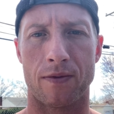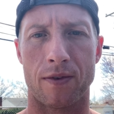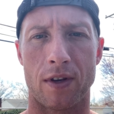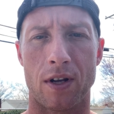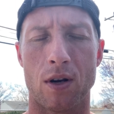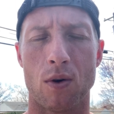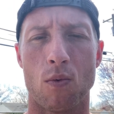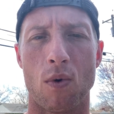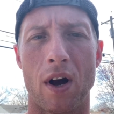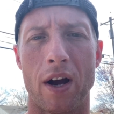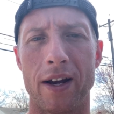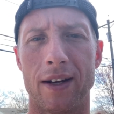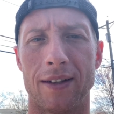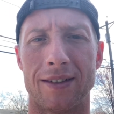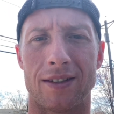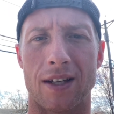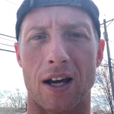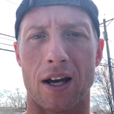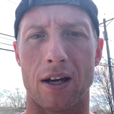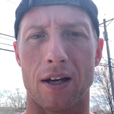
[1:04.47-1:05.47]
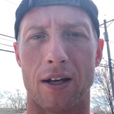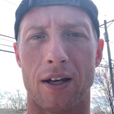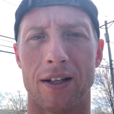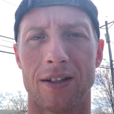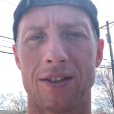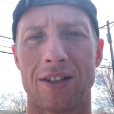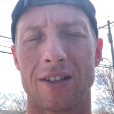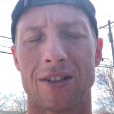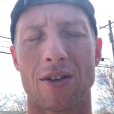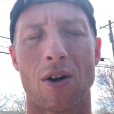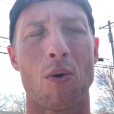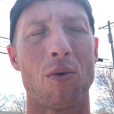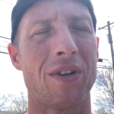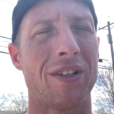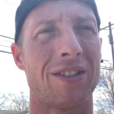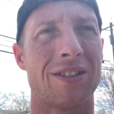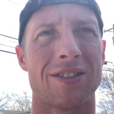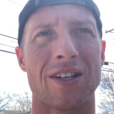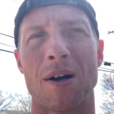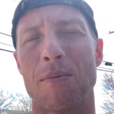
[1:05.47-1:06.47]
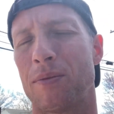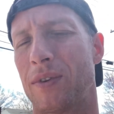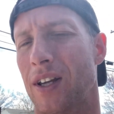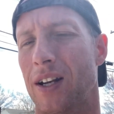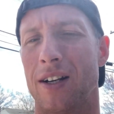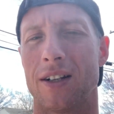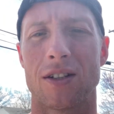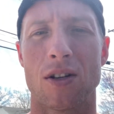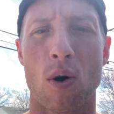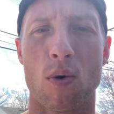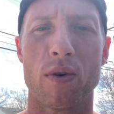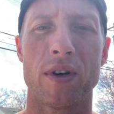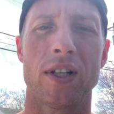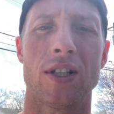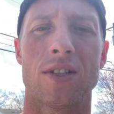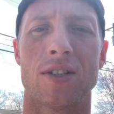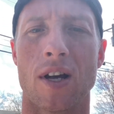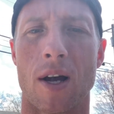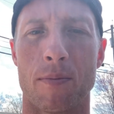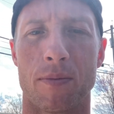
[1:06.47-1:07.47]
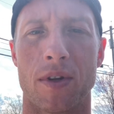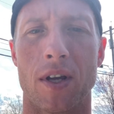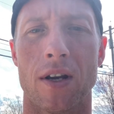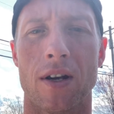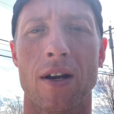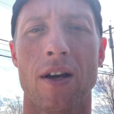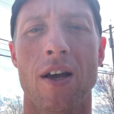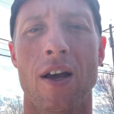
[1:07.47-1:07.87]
You know, why is that? It's just always something. It's always something.